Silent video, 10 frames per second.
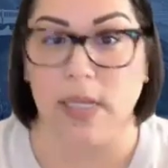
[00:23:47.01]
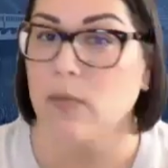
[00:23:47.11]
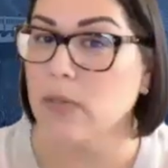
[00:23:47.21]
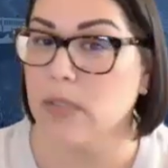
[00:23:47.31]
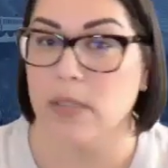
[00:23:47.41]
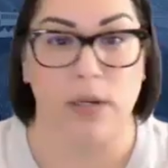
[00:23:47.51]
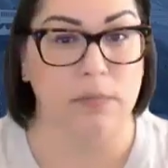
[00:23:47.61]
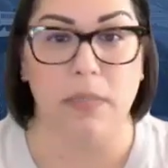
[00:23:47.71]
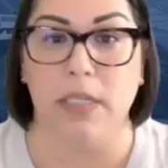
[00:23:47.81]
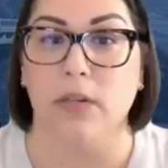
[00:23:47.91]
That was
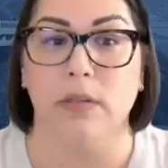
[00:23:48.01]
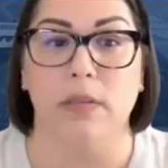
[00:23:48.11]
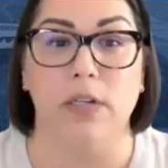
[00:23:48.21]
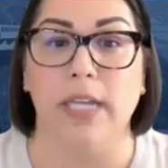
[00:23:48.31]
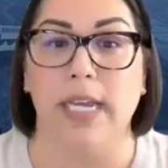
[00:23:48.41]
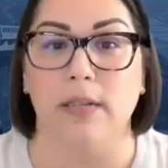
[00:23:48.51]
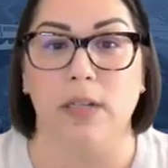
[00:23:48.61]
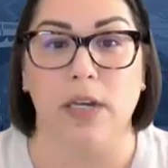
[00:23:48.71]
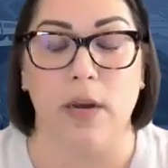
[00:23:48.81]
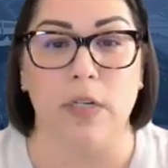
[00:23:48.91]
their date,
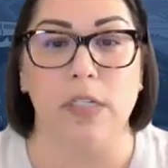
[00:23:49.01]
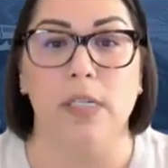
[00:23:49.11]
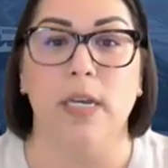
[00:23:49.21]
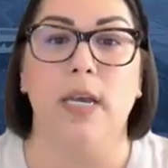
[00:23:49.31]
not ours.